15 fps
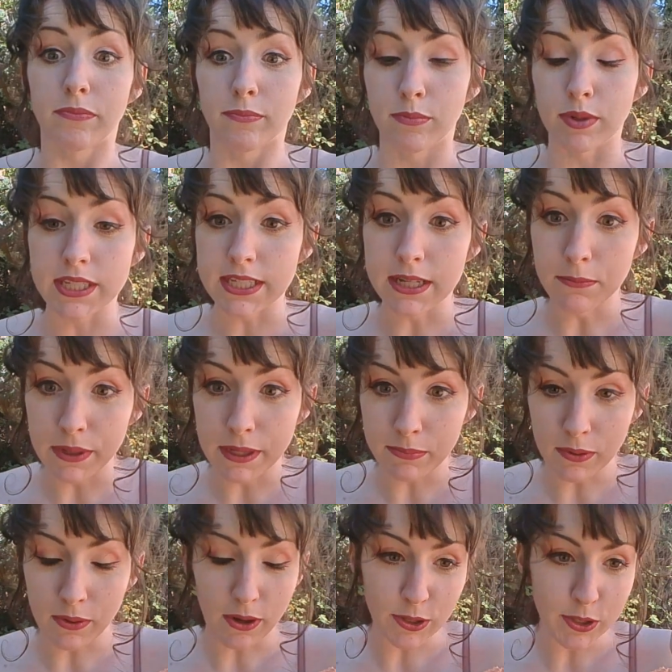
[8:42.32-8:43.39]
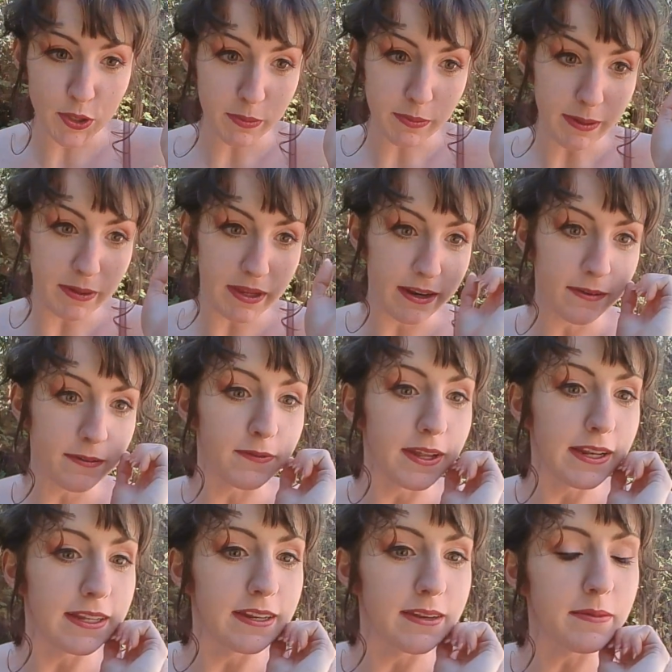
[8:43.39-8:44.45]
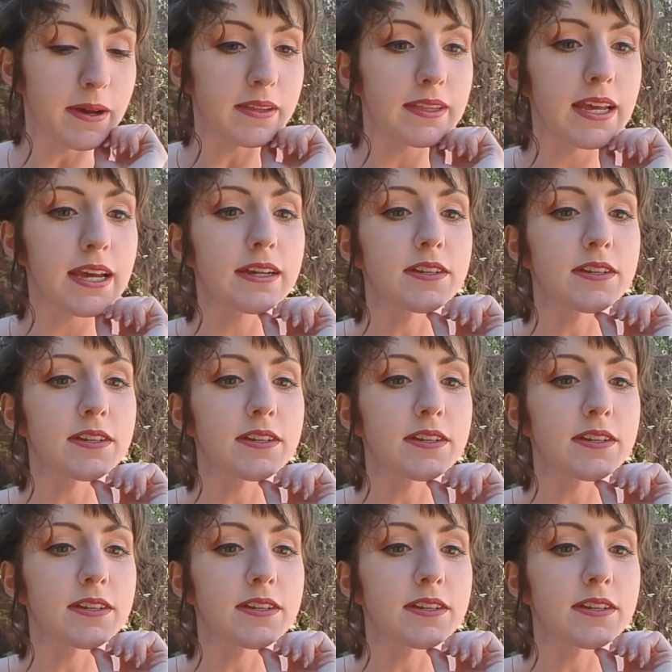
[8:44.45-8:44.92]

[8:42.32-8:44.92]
But some people also might get offended about that,